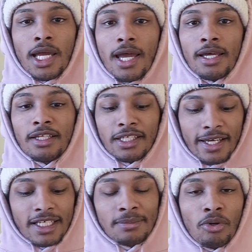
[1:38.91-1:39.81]
And the
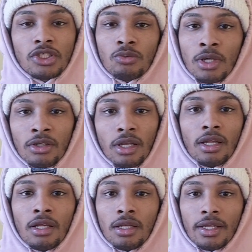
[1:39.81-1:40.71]
deck is built
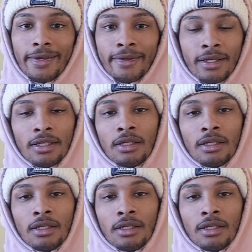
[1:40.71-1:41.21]
around like